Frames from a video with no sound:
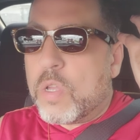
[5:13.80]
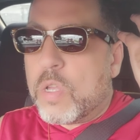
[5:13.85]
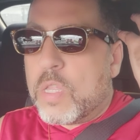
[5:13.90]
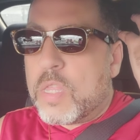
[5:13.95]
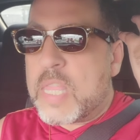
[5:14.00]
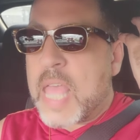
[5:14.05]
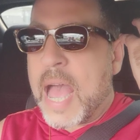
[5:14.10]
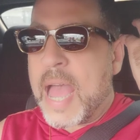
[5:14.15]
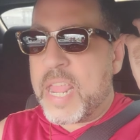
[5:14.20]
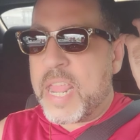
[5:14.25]

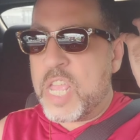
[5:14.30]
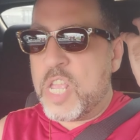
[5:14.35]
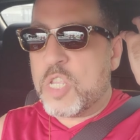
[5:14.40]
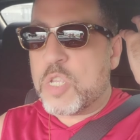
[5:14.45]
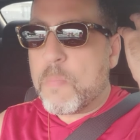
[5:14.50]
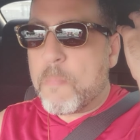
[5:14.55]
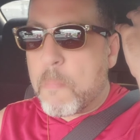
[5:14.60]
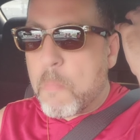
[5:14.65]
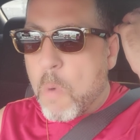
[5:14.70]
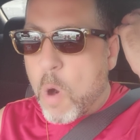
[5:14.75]
that
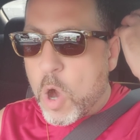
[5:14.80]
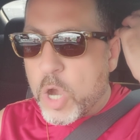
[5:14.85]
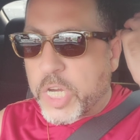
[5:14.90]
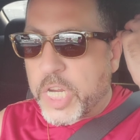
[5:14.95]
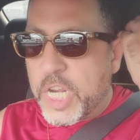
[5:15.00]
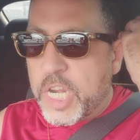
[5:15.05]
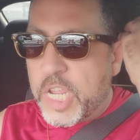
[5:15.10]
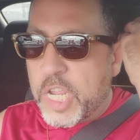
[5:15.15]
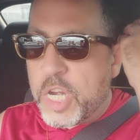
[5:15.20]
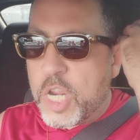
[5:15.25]
is
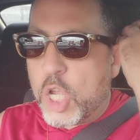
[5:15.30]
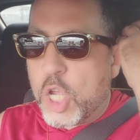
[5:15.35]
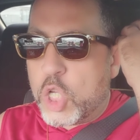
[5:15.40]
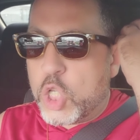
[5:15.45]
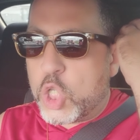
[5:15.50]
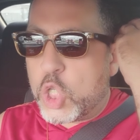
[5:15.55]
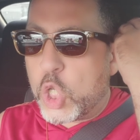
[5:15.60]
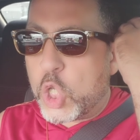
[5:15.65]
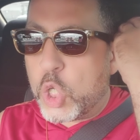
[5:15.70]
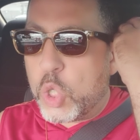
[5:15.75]
marketed
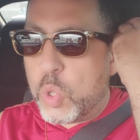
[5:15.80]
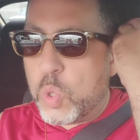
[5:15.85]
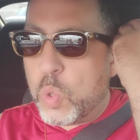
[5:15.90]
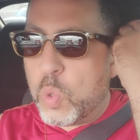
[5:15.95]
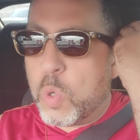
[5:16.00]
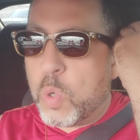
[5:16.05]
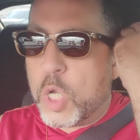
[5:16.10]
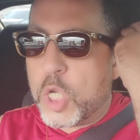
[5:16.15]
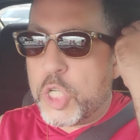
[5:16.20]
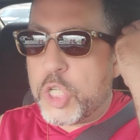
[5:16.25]

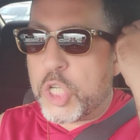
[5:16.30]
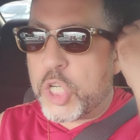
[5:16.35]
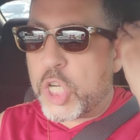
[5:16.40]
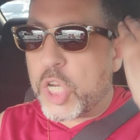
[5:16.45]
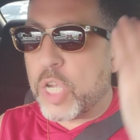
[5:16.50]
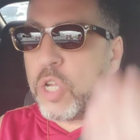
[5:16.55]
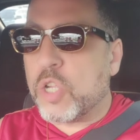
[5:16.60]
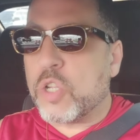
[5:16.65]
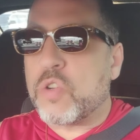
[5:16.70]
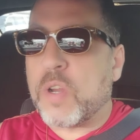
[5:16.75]
to
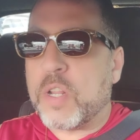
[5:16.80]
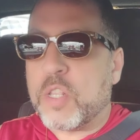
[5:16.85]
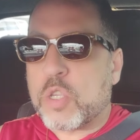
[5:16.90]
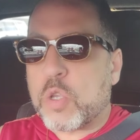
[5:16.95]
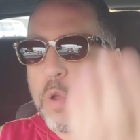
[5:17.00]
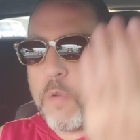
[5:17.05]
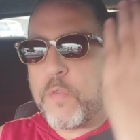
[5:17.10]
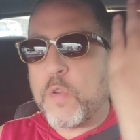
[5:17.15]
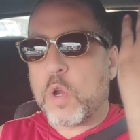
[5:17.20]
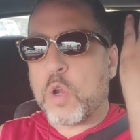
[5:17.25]
children.
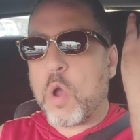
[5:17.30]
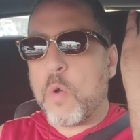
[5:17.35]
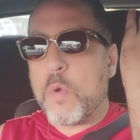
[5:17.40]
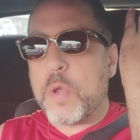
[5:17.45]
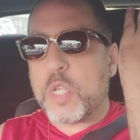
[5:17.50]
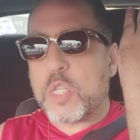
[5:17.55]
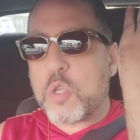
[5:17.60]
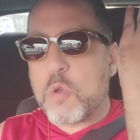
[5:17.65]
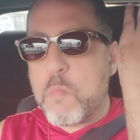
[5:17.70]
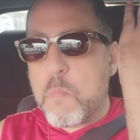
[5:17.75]
So if you're
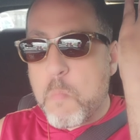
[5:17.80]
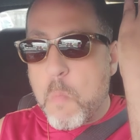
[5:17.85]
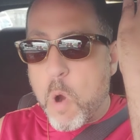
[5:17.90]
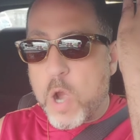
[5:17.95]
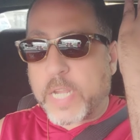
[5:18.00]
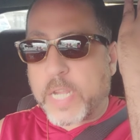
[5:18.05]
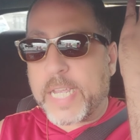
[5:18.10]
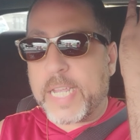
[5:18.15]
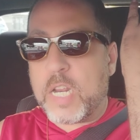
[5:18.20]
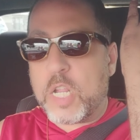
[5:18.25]
going to
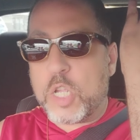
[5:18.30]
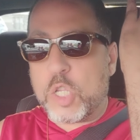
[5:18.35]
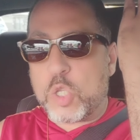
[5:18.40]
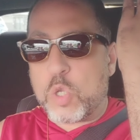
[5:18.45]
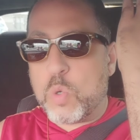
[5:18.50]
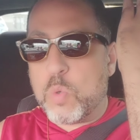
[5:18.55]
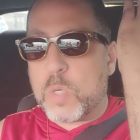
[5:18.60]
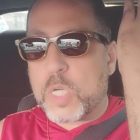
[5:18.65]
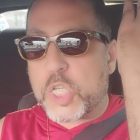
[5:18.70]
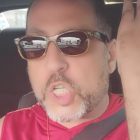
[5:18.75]
market
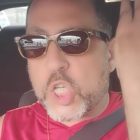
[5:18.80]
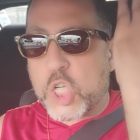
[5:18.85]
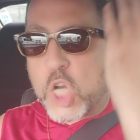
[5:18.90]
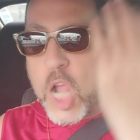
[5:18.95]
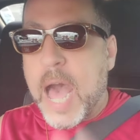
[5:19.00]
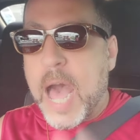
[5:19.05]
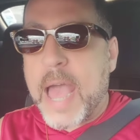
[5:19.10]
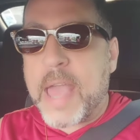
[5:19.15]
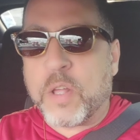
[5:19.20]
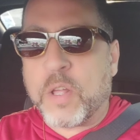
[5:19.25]
to a
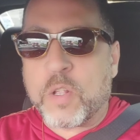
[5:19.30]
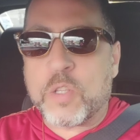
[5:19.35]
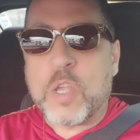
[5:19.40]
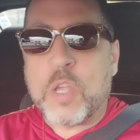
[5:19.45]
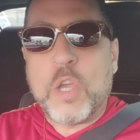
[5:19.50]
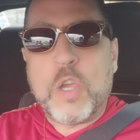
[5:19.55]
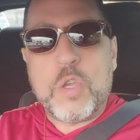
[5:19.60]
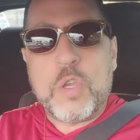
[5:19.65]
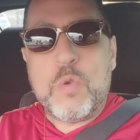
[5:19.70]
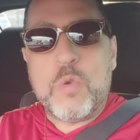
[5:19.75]
child,
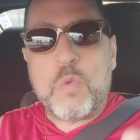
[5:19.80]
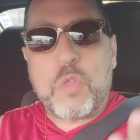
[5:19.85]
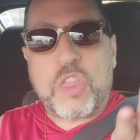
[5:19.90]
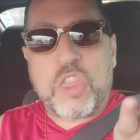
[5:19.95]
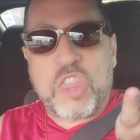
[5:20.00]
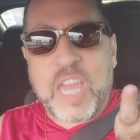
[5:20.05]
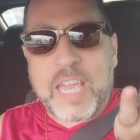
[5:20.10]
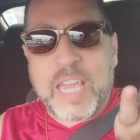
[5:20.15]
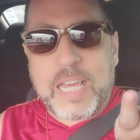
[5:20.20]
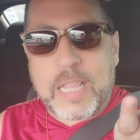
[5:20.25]
you
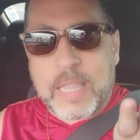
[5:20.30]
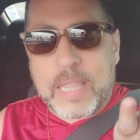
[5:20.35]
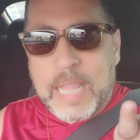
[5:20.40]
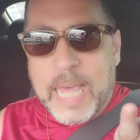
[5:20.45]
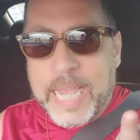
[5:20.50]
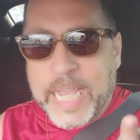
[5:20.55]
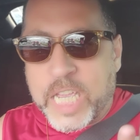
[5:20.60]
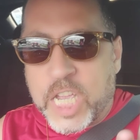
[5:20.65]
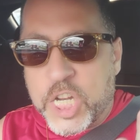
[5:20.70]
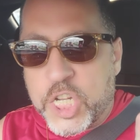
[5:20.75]
think
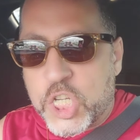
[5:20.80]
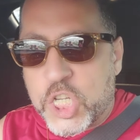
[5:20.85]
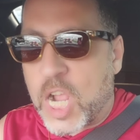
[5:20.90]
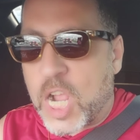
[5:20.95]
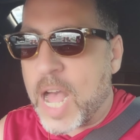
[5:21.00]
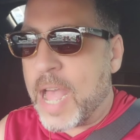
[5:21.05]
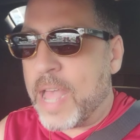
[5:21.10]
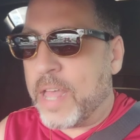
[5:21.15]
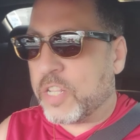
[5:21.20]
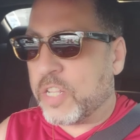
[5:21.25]
like a
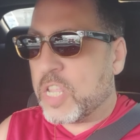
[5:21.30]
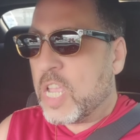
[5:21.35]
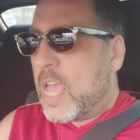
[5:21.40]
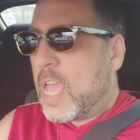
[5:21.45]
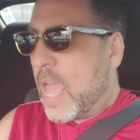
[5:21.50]
child.